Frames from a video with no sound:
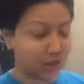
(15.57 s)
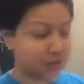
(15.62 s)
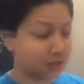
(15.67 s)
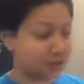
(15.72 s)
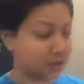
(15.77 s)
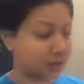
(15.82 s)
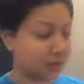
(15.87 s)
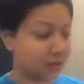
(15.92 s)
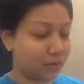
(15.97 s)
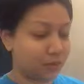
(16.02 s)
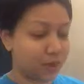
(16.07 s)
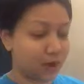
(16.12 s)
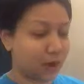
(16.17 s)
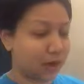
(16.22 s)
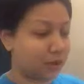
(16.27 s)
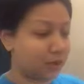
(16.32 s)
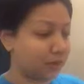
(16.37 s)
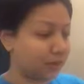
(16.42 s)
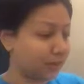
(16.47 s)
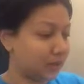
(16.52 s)

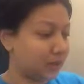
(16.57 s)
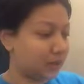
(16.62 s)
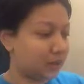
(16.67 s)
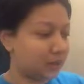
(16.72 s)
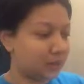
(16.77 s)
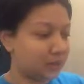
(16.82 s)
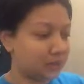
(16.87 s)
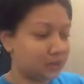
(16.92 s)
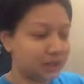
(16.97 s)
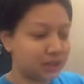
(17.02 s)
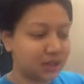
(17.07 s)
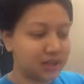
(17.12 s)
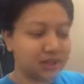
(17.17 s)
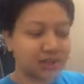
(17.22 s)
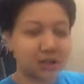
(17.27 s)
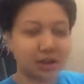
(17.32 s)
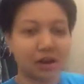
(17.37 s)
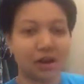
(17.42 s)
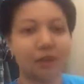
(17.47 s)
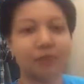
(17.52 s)
So
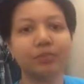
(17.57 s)
please